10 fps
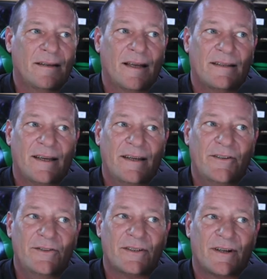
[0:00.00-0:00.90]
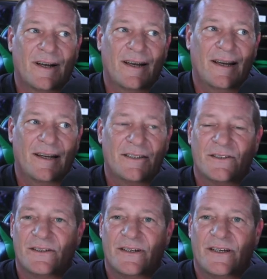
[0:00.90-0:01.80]
yeah, tegus are
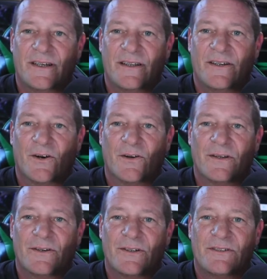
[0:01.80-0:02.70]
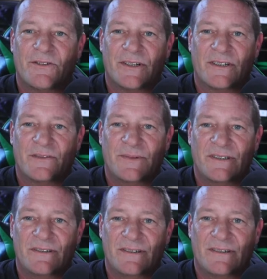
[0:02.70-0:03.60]
actually the only restricted
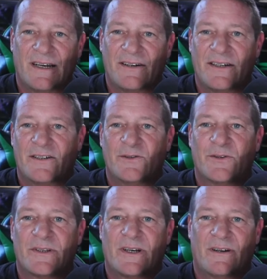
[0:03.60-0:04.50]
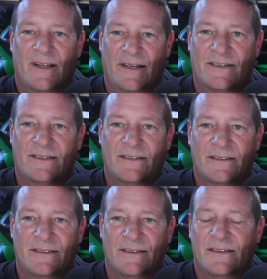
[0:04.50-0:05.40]
species out here in North Carolina.
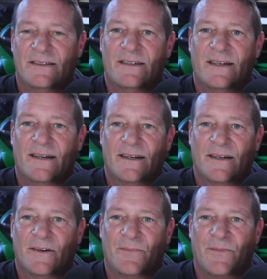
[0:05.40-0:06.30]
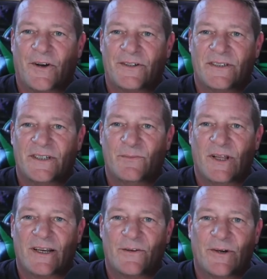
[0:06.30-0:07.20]
Um, Argentine
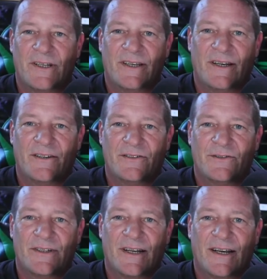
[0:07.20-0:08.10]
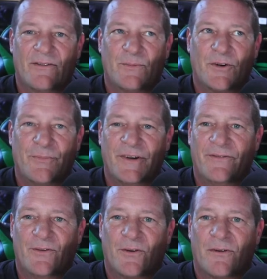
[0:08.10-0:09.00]
black and white tegus. We got to have a permit
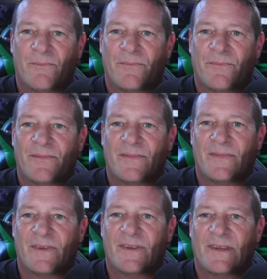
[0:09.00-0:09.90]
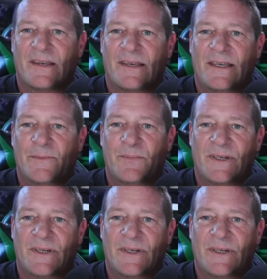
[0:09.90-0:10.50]
for them to keep.